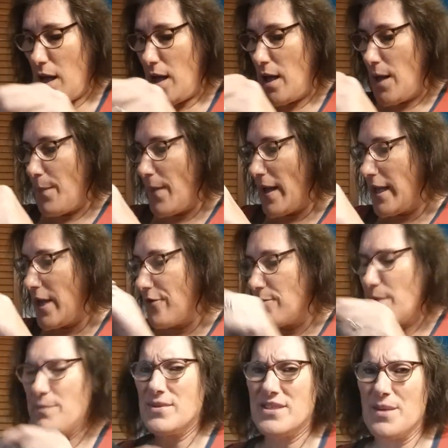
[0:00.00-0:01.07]
I can't
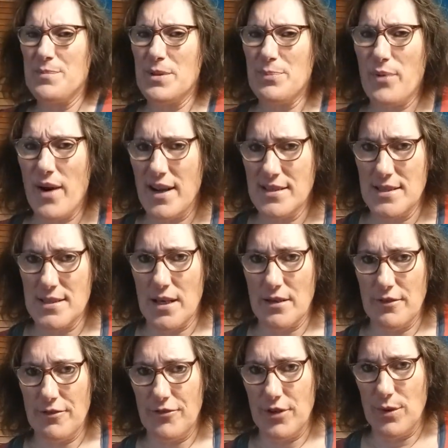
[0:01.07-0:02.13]
remember some of the prices
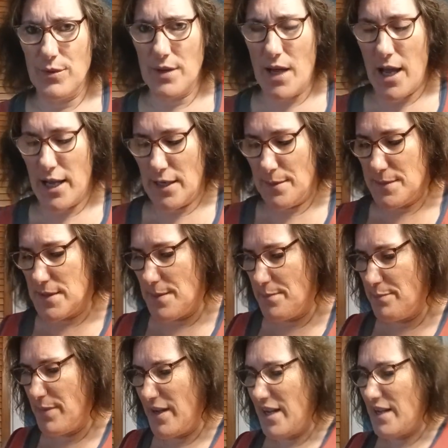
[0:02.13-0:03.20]
on a few of the items,
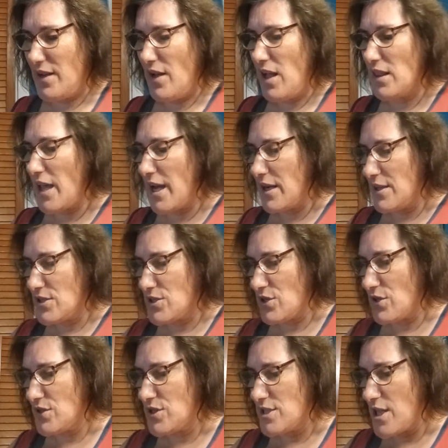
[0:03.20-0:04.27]
but a lot of the
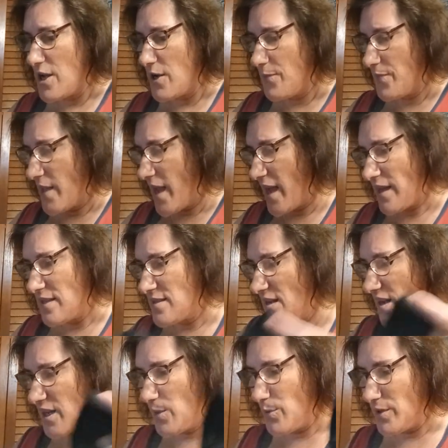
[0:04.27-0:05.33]
shirts, though, I could
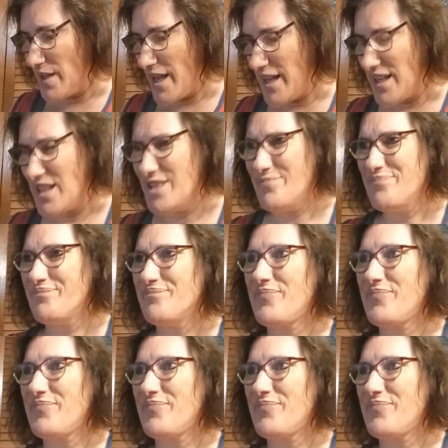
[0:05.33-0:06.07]
tell you were like